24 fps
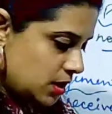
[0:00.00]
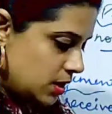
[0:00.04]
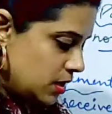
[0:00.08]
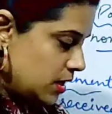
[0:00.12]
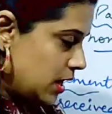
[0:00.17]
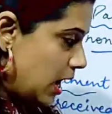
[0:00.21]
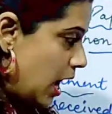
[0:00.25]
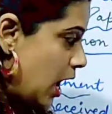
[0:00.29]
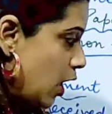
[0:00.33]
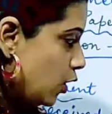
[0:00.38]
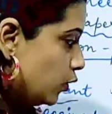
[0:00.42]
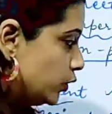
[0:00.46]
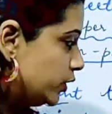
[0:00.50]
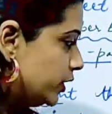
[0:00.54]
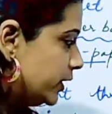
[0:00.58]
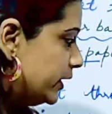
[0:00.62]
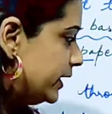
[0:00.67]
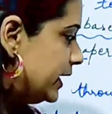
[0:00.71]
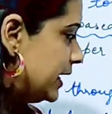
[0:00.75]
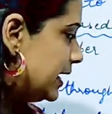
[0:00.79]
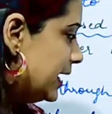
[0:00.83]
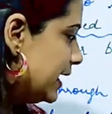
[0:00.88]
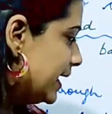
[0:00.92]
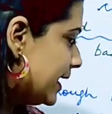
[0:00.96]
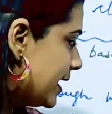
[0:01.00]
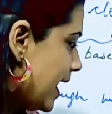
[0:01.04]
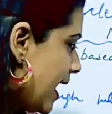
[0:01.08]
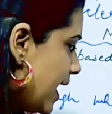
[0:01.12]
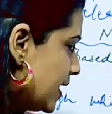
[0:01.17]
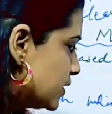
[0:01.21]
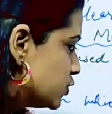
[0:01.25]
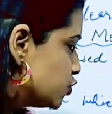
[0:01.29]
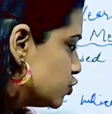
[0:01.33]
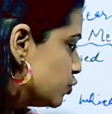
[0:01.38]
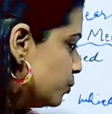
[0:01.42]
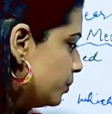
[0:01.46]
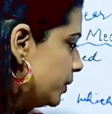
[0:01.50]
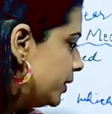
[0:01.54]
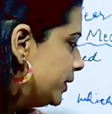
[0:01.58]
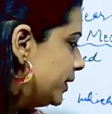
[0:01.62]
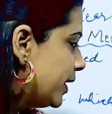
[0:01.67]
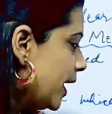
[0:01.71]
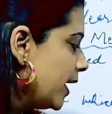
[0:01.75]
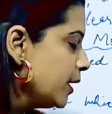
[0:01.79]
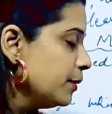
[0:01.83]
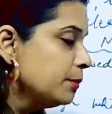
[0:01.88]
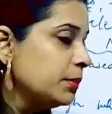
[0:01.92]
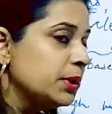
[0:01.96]
Now the dealing has to be
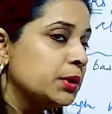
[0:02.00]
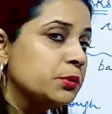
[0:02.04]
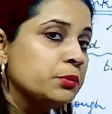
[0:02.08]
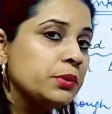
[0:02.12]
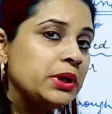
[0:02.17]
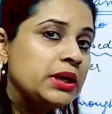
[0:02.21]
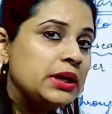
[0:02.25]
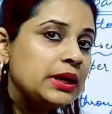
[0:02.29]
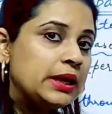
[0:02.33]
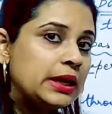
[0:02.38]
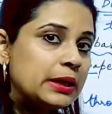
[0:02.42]
done between